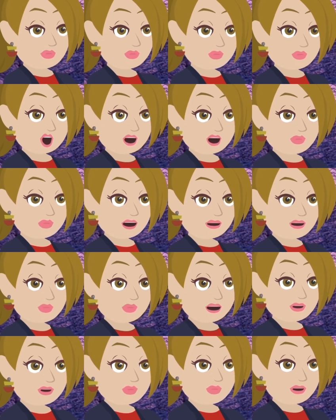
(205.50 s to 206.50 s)
that if they
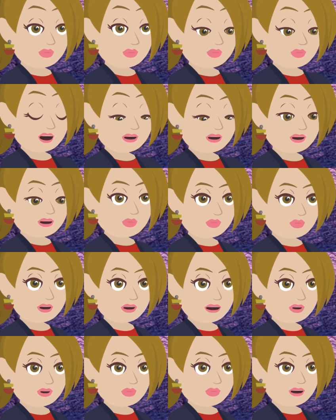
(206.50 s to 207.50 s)
acted
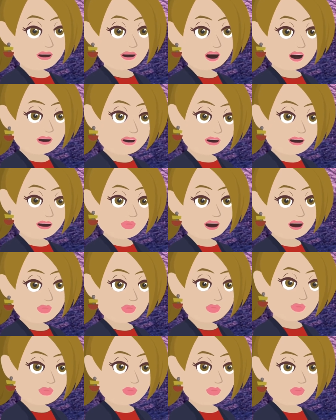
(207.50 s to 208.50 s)
satisfied, then no more good
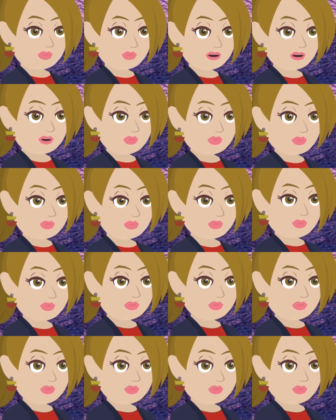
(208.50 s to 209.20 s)
stuff came.